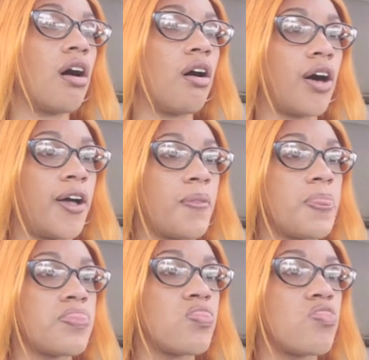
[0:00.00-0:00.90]
Okay,
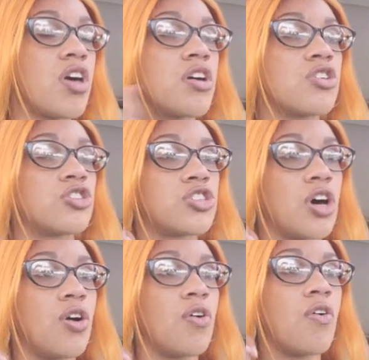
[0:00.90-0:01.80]

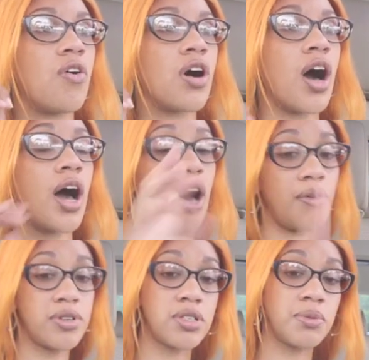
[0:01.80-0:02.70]
so I
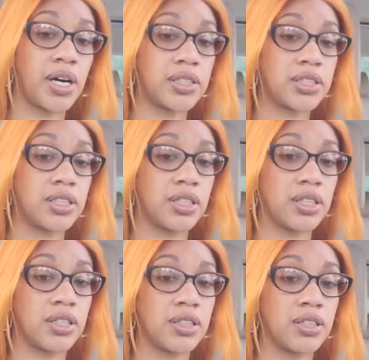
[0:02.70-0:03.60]
was about
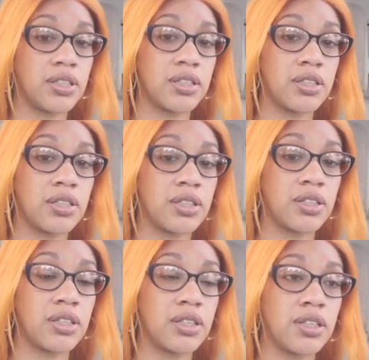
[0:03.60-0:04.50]
to
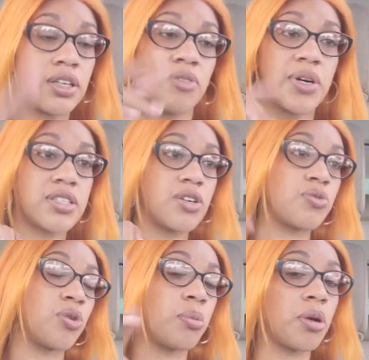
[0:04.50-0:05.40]
give myself
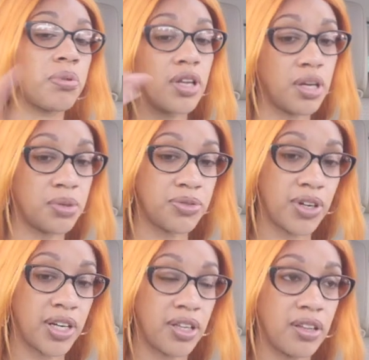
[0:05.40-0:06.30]
one more plug
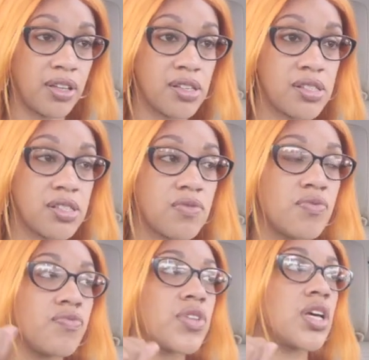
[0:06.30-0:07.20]
before I end this,
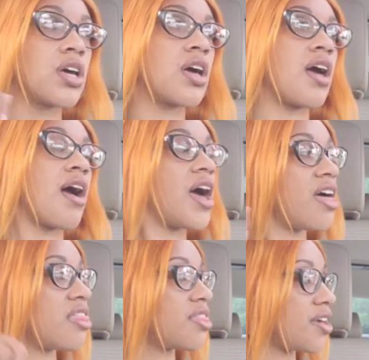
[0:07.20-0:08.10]

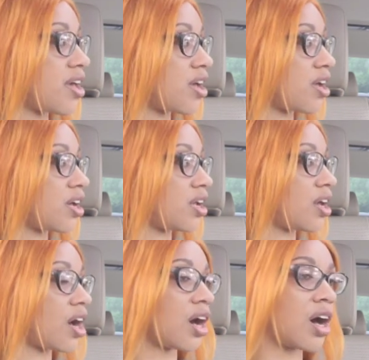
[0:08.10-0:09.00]
and then
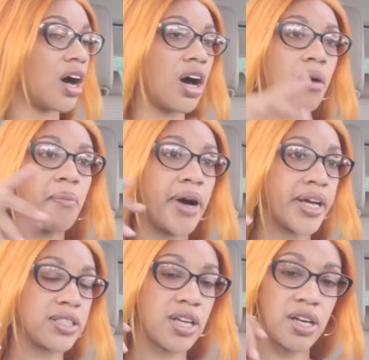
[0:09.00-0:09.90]
my
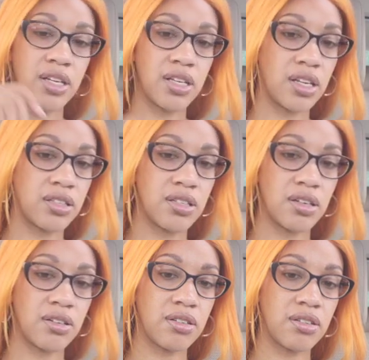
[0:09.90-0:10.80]
anxiety kicked
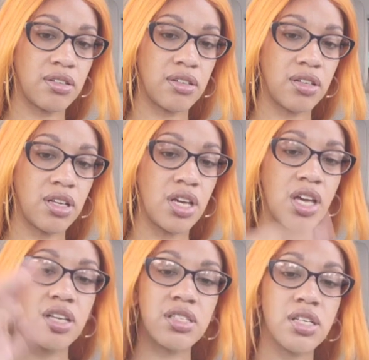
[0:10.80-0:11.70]
in.
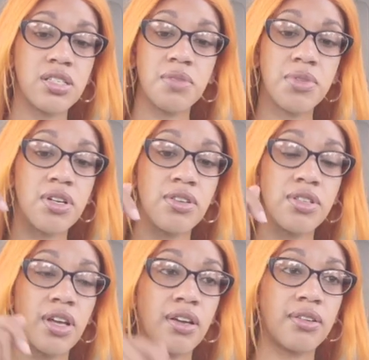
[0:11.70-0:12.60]
It says something else
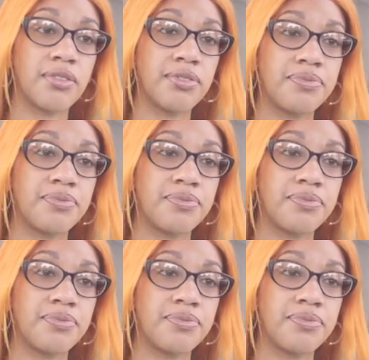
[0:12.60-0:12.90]
negative.